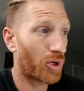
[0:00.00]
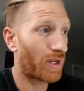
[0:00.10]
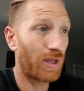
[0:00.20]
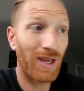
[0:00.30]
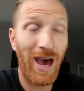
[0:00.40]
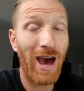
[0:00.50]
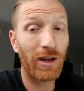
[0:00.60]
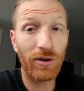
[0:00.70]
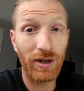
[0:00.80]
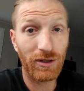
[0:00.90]
pretty
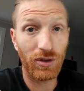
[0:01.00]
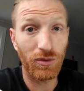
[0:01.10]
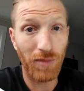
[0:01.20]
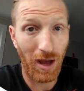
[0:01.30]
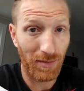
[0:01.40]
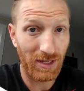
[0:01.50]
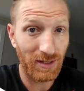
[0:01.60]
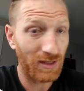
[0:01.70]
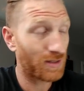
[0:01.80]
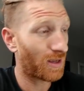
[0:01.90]
accurate to my
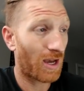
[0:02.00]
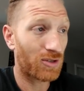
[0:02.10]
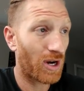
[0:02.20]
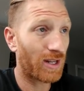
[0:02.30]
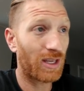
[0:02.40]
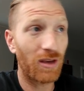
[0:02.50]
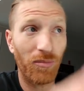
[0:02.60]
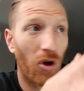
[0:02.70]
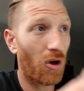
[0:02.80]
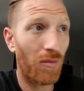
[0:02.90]
business. I try to
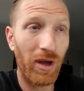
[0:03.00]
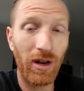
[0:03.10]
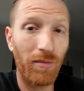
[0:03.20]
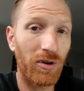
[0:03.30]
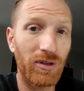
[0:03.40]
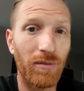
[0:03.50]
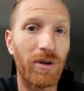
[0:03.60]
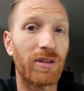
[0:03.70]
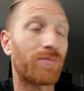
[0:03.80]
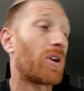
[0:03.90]
keep all my numbers on
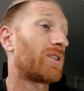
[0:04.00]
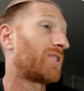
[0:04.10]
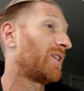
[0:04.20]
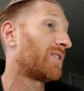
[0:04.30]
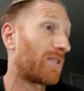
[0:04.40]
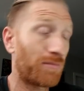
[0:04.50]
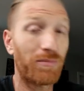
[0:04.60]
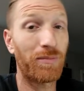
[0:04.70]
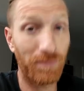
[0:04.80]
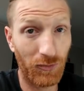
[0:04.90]
my spreadsheets
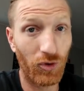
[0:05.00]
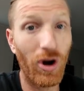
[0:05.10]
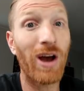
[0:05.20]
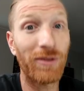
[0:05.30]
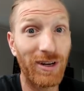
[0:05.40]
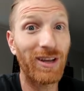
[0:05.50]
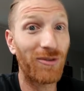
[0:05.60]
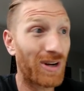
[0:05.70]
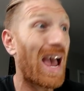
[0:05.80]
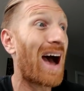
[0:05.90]
grounded
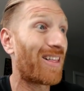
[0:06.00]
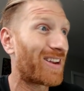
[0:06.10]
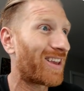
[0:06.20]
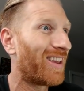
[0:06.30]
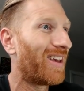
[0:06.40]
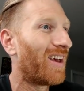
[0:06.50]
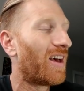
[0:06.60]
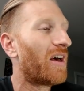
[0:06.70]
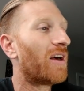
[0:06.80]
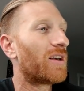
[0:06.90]
in reality.
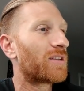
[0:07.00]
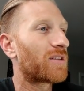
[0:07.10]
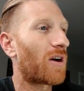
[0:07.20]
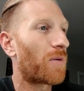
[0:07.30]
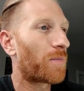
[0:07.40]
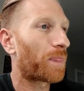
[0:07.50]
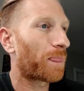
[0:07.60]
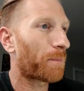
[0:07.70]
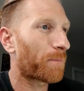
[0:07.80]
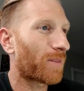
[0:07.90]
So
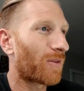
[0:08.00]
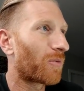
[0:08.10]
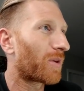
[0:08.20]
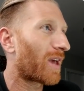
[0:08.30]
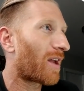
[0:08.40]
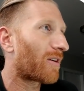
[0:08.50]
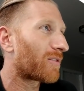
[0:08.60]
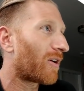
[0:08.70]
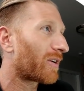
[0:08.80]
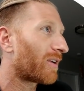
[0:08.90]
we got our
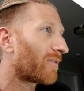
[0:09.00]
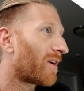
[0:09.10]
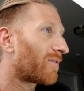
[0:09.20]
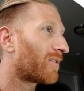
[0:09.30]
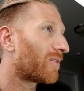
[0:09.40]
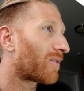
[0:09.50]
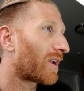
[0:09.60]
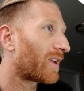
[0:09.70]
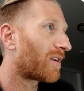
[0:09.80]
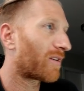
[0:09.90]
target revenue
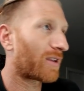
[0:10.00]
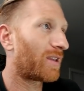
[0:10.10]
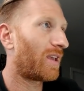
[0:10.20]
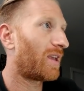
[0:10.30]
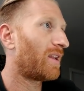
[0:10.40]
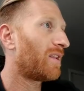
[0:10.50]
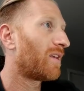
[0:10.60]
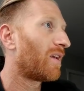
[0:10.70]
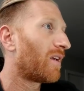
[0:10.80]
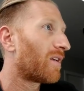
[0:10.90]
right here again.
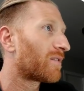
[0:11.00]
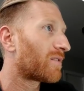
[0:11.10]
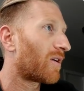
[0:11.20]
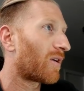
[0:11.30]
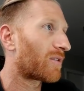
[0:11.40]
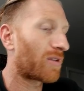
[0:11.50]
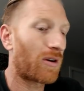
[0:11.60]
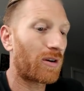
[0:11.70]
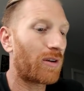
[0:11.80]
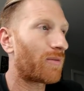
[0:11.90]
So our
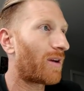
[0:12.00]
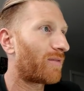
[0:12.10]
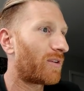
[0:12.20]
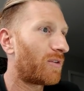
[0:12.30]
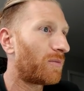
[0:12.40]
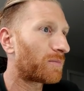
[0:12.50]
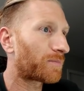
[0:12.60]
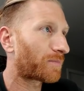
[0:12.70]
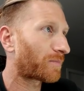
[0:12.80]
target revenue